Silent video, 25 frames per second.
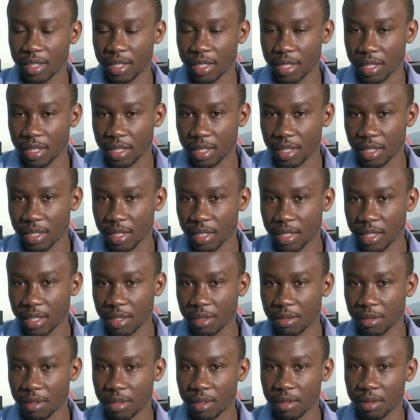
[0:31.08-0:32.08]
And
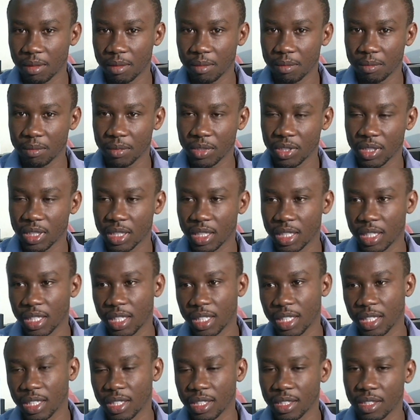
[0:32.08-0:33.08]
that will mostly
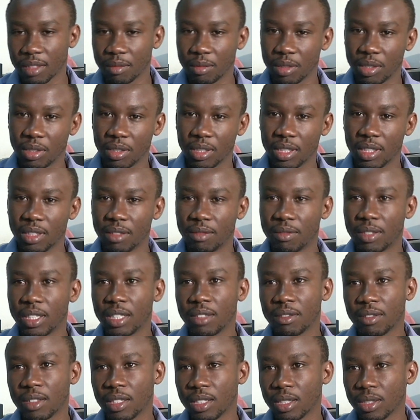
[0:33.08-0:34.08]
range between
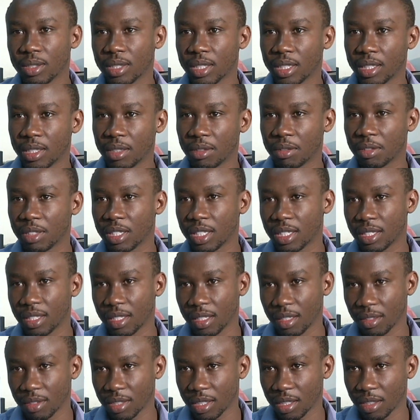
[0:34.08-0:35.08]
five thousand dollars to six
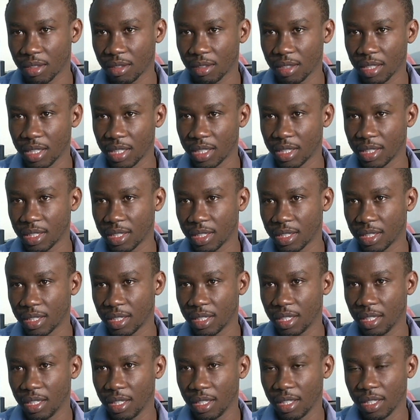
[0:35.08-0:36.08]
thousand dollars.
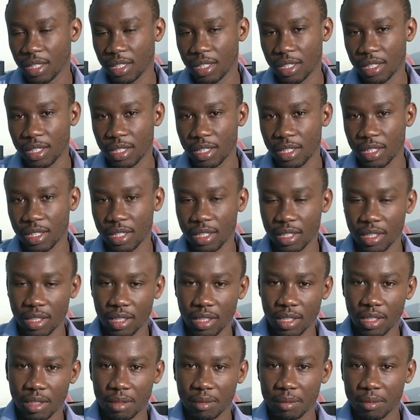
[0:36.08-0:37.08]

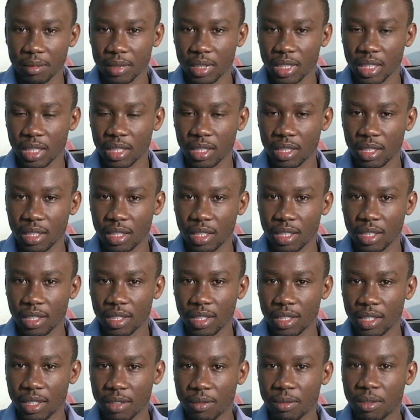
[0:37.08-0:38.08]
And,
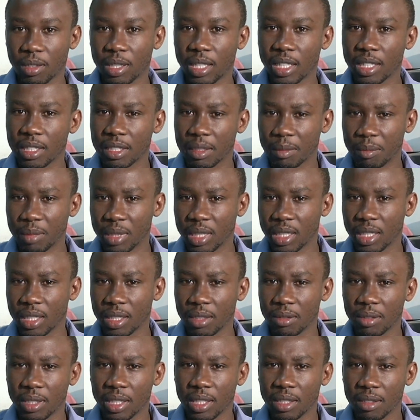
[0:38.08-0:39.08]
and for us,
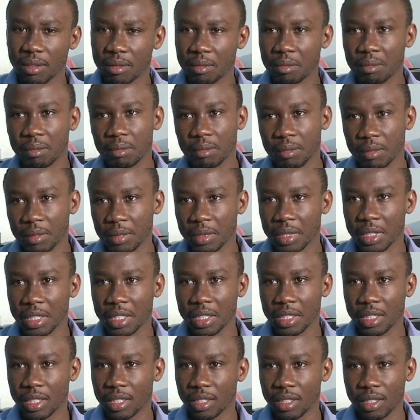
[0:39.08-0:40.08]
building one,
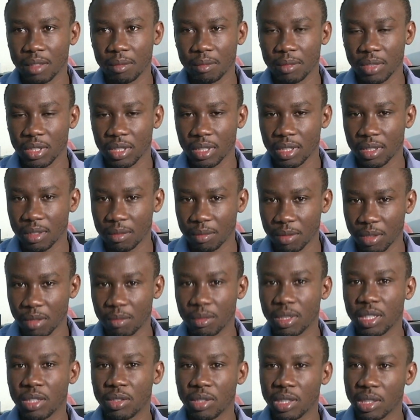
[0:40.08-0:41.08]
the most
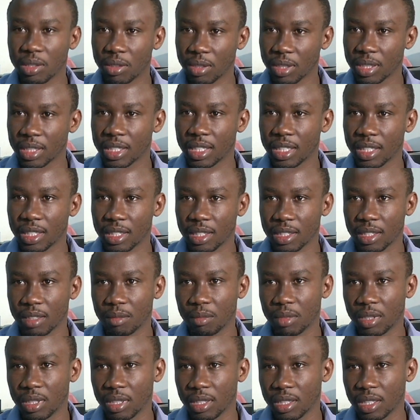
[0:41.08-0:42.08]
probably it will cost us is
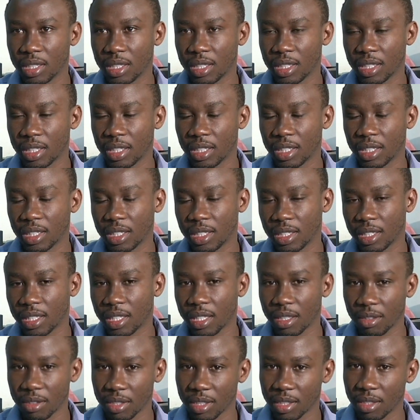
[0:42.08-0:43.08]
about uh, one
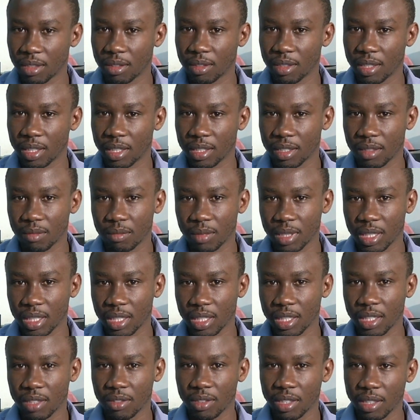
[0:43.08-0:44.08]
thousand dollars,
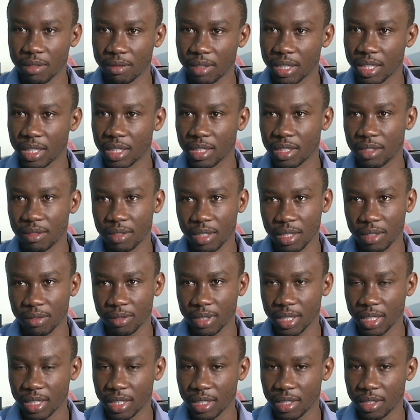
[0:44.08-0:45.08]
but on average five
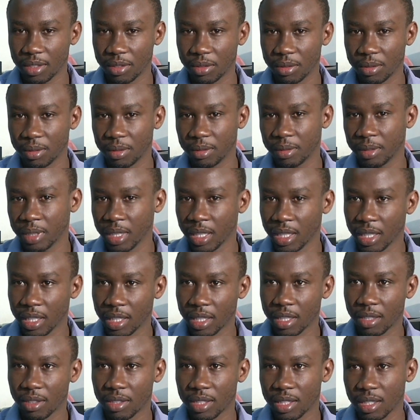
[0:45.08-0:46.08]
hundred dollars to one
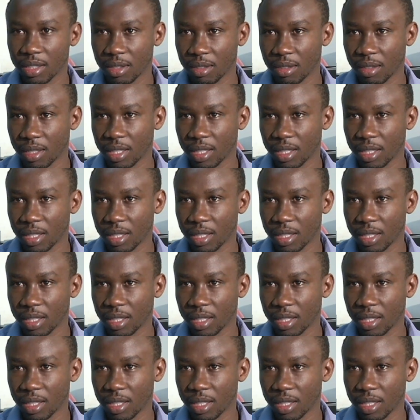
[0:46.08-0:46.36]
thousand